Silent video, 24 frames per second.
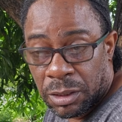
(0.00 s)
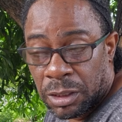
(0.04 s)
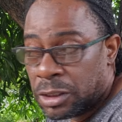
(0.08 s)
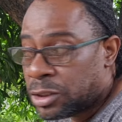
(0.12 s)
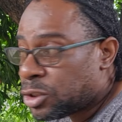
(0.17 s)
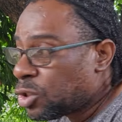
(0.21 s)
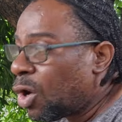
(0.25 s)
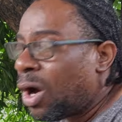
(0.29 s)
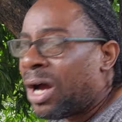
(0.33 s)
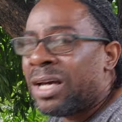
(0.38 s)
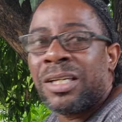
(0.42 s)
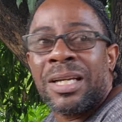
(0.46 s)

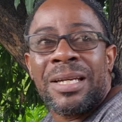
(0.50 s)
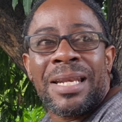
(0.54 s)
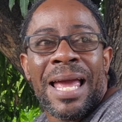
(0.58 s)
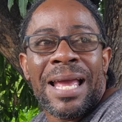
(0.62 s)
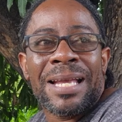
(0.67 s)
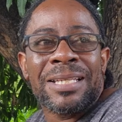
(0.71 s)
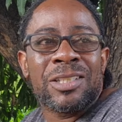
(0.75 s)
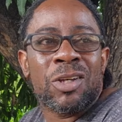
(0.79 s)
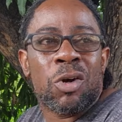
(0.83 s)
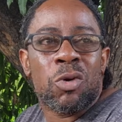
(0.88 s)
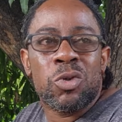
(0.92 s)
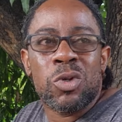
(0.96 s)
So on a
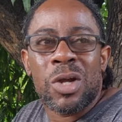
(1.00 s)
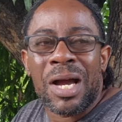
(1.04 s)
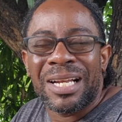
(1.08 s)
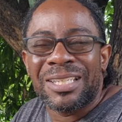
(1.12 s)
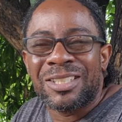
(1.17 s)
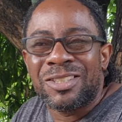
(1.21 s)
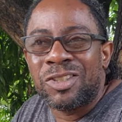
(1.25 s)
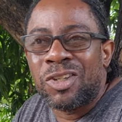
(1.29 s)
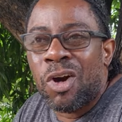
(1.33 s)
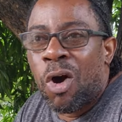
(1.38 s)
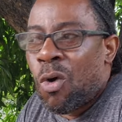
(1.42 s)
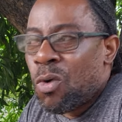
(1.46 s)
like so not
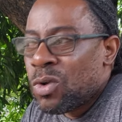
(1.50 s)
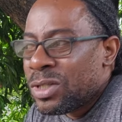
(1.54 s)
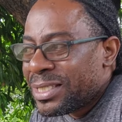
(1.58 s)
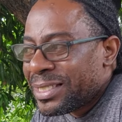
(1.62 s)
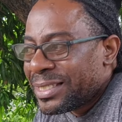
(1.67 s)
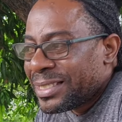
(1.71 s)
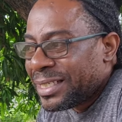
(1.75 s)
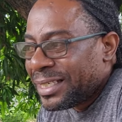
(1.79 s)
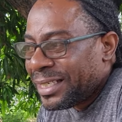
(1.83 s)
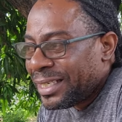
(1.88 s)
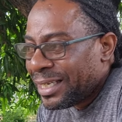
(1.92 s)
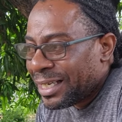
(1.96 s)

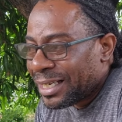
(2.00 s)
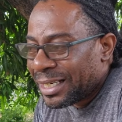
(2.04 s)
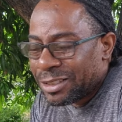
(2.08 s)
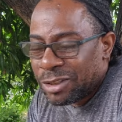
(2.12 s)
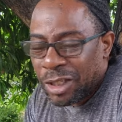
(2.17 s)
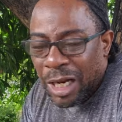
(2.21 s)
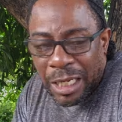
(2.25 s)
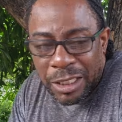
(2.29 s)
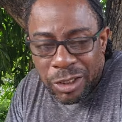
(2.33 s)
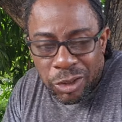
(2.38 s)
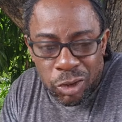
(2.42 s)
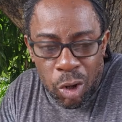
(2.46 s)
downscale and
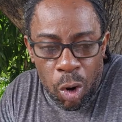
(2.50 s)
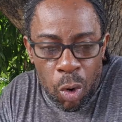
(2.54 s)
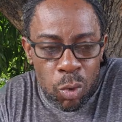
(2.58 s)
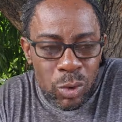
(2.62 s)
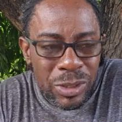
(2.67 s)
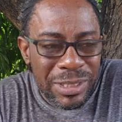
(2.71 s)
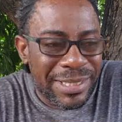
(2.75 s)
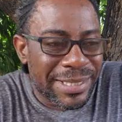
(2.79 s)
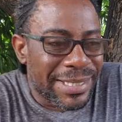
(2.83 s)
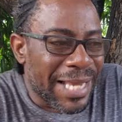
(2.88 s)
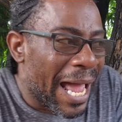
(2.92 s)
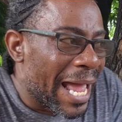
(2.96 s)
not
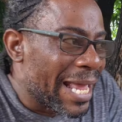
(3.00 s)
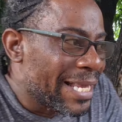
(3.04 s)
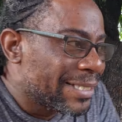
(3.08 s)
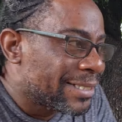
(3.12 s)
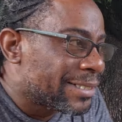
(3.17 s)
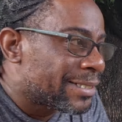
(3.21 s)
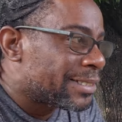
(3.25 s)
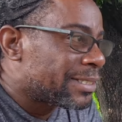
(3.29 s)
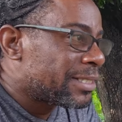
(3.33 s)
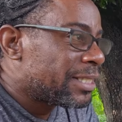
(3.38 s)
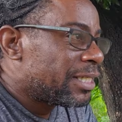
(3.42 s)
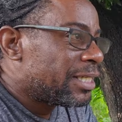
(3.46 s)

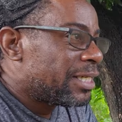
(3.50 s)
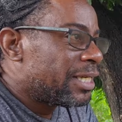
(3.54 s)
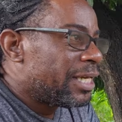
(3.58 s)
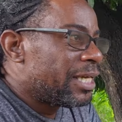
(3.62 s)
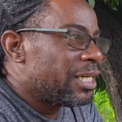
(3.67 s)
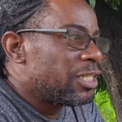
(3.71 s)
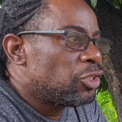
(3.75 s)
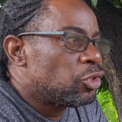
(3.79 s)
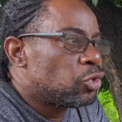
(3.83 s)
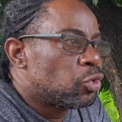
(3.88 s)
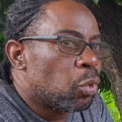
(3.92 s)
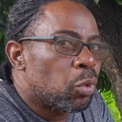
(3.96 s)
downsize
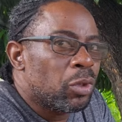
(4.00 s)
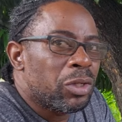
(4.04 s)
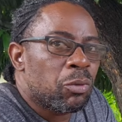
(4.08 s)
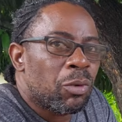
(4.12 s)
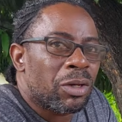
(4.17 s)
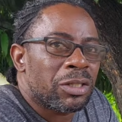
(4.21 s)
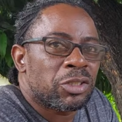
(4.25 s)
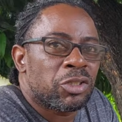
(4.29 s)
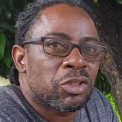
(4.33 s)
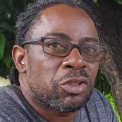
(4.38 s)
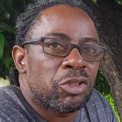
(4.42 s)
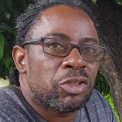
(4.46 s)
in doing
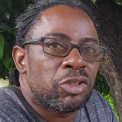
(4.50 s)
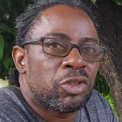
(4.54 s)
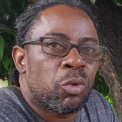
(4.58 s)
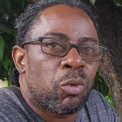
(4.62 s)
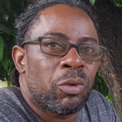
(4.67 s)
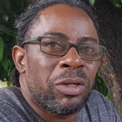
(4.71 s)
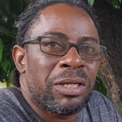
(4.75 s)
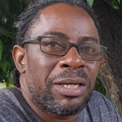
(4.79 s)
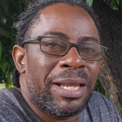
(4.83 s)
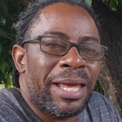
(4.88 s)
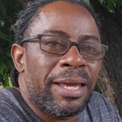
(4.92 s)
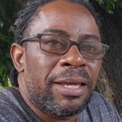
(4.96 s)
what you're
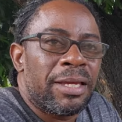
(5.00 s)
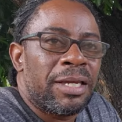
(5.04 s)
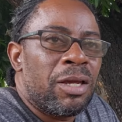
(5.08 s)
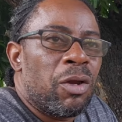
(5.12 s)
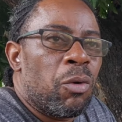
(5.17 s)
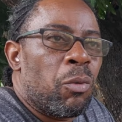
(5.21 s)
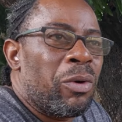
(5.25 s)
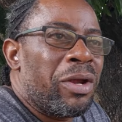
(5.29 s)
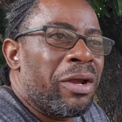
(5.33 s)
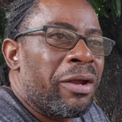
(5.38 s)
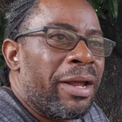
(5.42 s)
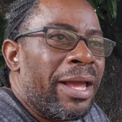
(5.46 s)
doing
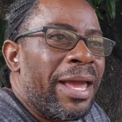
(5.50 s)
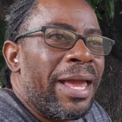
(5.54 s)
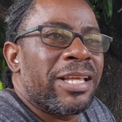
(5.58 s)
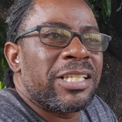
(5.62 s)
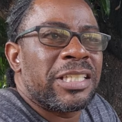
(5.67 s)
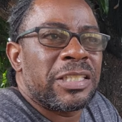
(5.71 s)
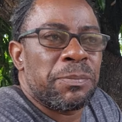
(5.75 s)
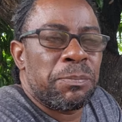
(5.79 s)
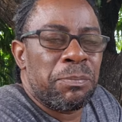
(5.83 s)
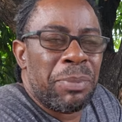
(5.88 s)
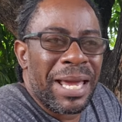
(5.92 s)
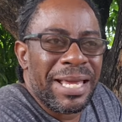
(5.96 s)
where
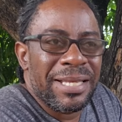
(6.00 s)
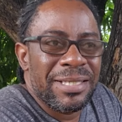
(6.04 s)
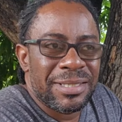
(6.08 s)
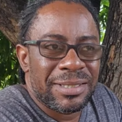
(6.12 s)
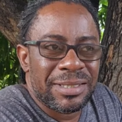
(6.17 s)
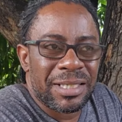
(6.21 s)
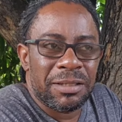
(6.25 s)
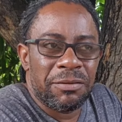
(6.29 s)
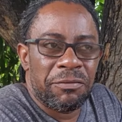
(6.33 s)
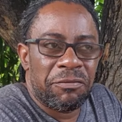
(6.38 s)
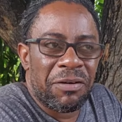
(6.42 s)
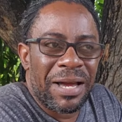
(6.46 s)

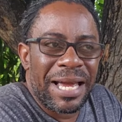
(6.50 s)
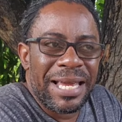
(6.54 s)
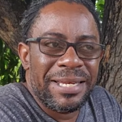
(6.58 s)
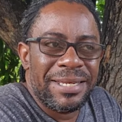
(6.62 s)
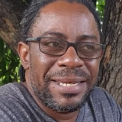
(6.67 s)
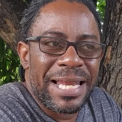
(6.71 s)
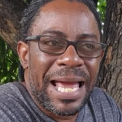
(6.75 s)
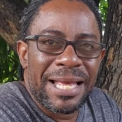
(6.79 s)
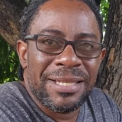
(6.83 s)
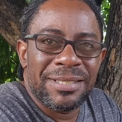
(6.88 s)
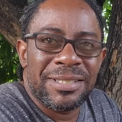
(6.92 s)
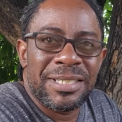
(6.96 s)
expense and
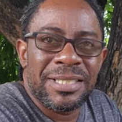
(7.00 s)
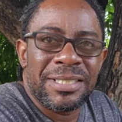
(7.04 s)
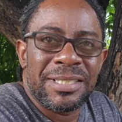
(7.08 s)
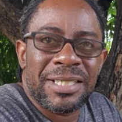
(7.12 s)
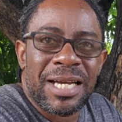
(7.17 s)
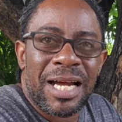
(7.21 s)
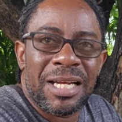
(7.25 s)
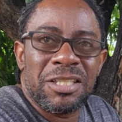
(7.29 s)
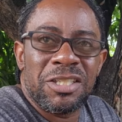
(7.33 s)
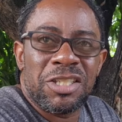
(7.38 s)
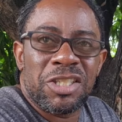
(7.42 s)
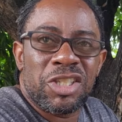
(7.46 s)
finance is
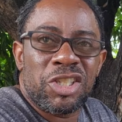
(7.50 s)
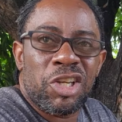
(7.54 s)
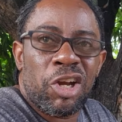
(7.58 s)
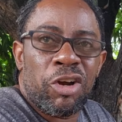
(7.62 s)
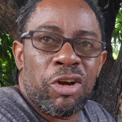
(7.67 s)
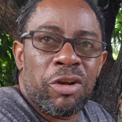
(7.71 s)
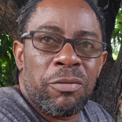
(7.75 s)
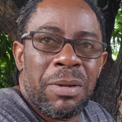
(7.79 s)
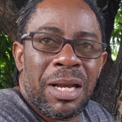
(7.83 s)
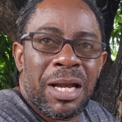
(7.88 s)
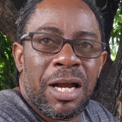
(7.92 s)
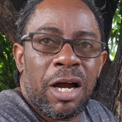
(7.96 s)

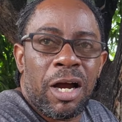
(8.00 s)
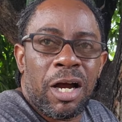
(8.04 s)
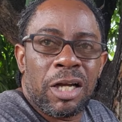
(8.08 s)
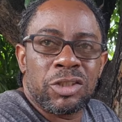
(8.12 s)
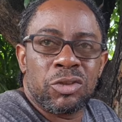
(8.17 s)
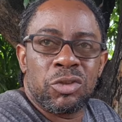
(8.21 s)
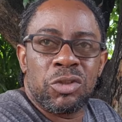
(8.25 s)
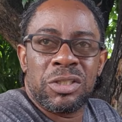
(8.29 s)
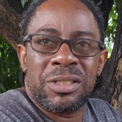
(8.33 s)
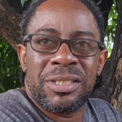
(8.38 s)
concerned because you're